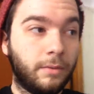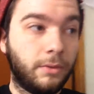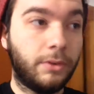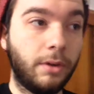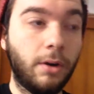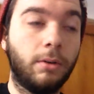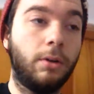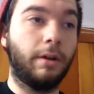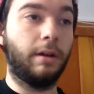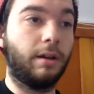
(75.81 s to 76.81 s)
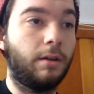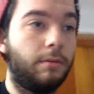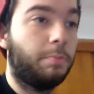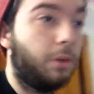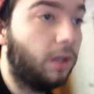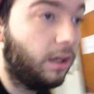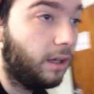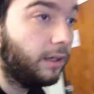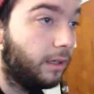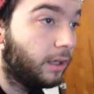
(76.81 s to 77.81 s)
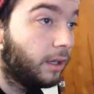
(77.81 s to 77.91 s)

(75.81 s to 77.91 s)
So, hold on, I gotta reply.